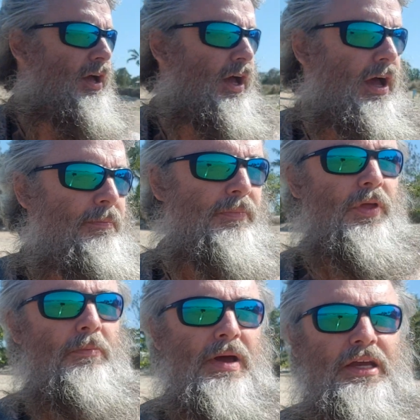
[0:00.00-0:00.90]

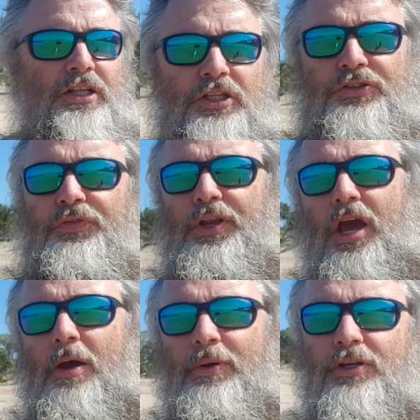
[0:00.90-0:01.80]
I'm making this
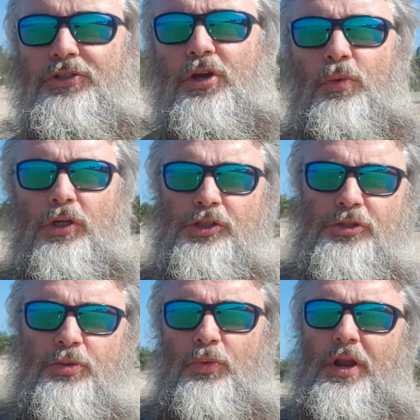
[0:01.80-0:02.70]
video because I watched
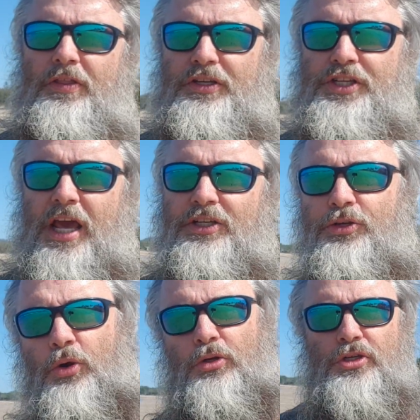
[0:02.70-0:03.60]
one of the TED
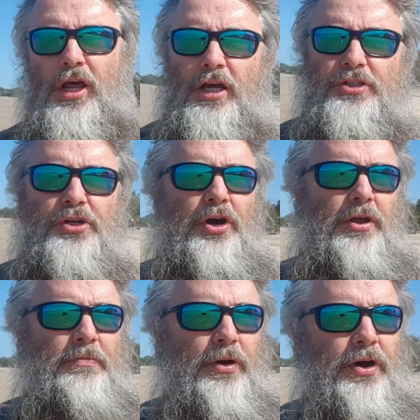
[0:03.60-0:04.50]
Talks last
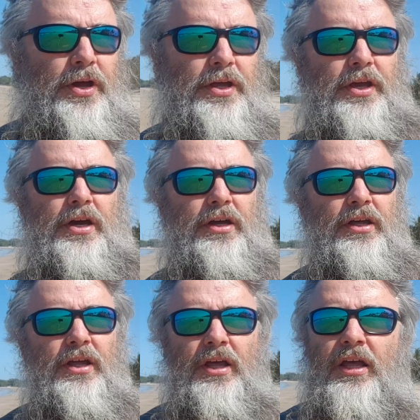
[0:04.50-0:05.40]
night by,
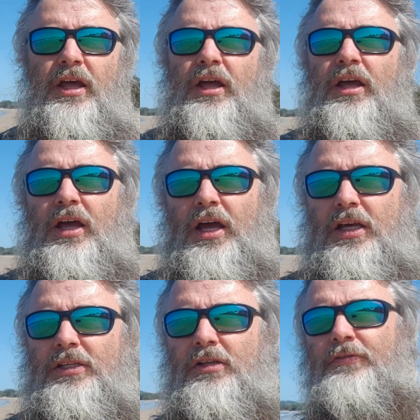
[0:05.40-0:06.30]

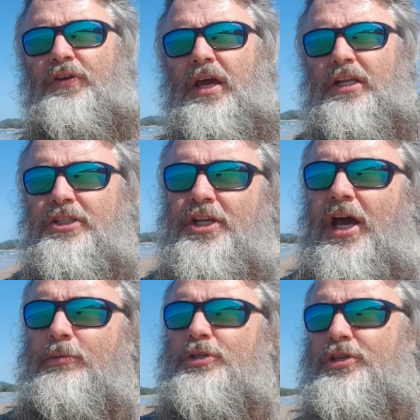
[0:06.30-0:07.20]
I forget his
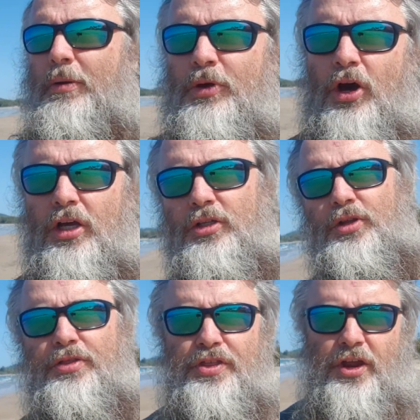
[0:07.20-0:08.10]
name, just some guy who's
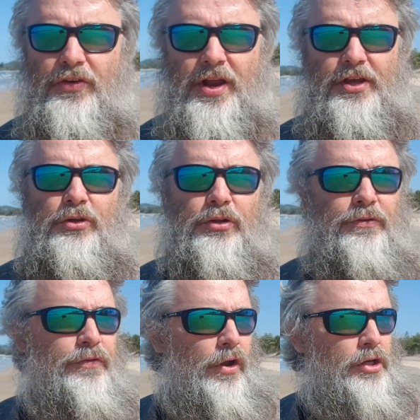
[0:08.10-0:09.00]
a theoretical
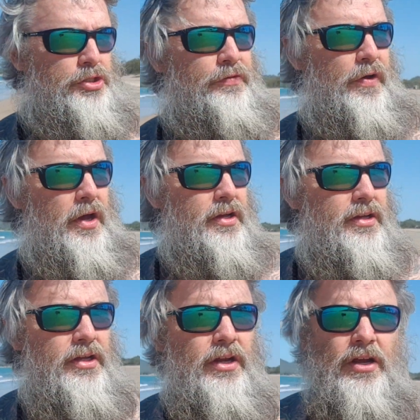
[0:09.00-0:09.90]
philosopher,
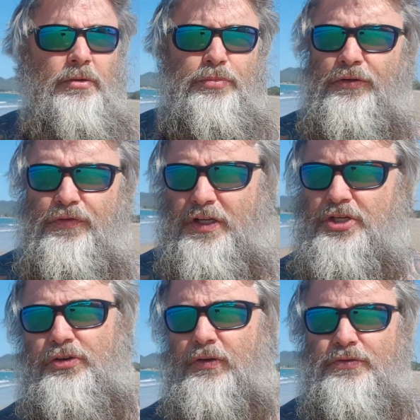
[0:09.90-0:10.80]

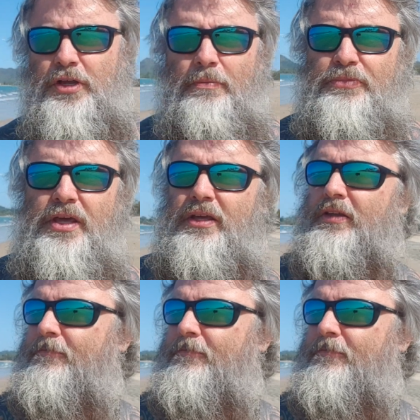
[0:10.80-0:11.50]
professor of something,